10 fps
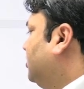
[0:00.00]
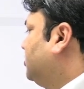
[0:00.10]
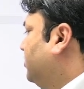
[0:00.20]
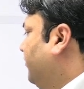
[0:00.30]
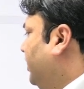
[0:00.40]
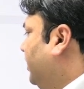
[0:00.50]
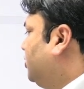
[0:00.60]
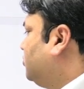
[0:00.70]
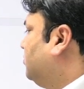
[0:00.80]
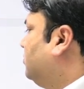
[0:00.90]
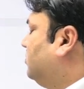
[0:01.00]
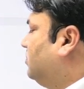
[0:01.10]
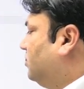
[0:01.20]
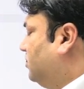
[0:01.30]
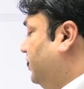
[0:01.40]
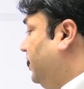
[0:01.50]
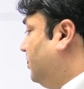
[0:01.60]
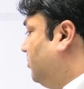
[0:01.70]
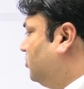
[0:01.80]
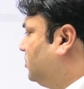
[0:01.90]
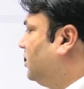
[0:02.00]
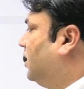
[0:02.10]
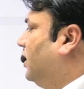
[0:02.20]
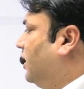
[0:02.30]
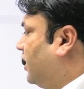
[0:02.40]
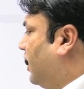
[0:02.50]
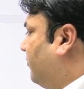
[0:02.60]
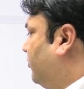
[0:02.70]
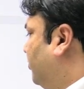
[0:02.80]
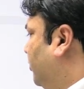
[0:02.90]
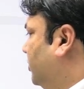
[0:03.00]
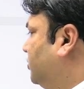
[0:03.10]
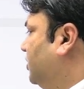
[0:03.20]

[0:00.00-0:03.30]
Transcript: We need to read about the craft production,